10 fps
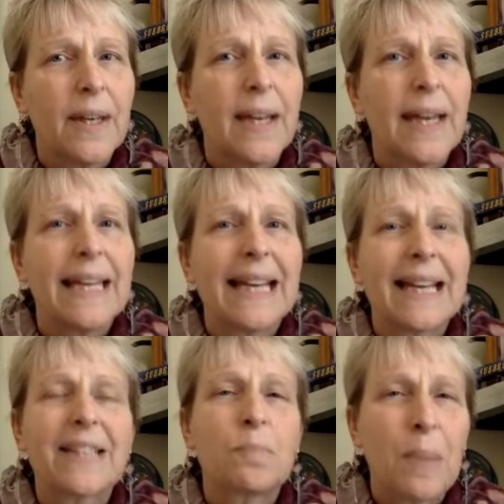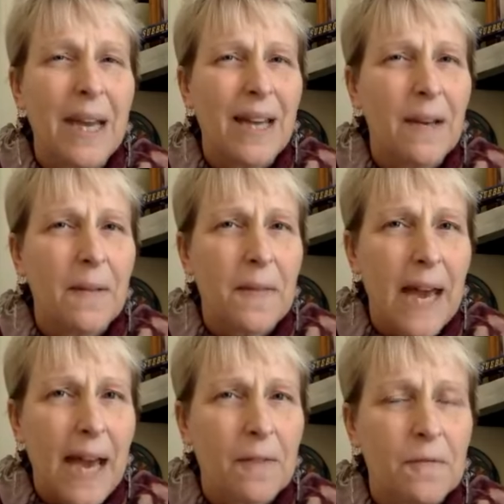and expand
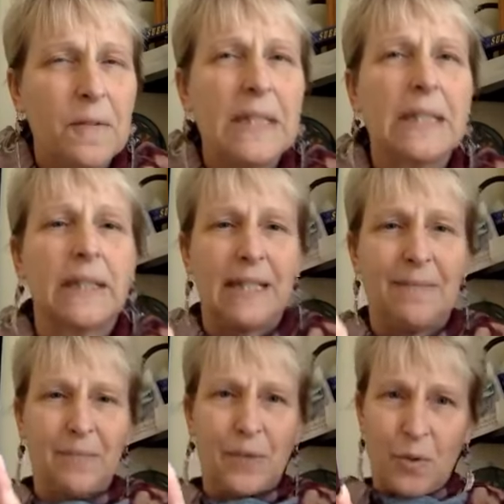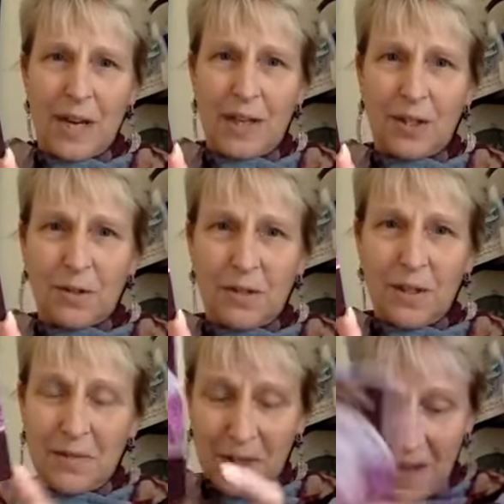that feeling. So, angel
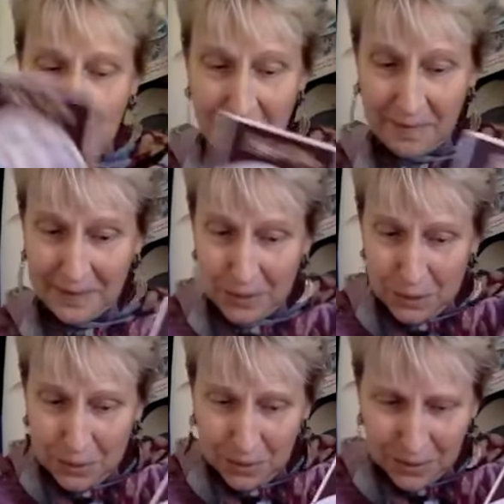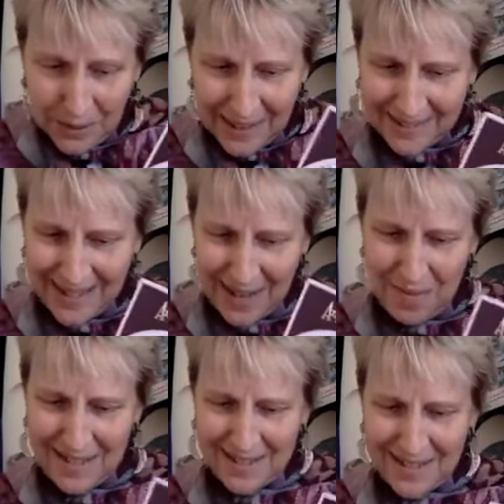of love. Oh, can't
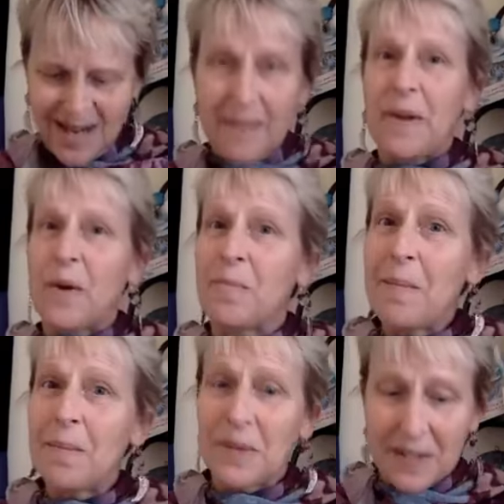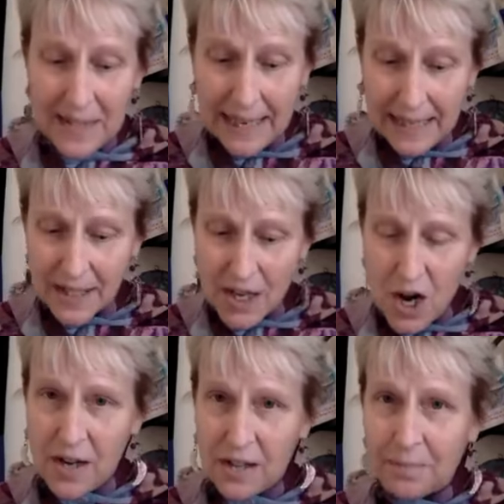wait to see. Now, remember the second
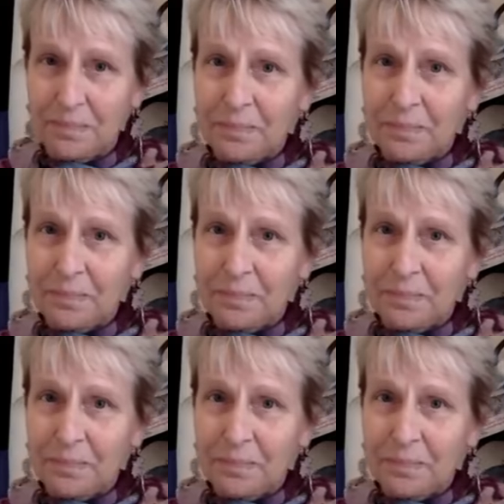card.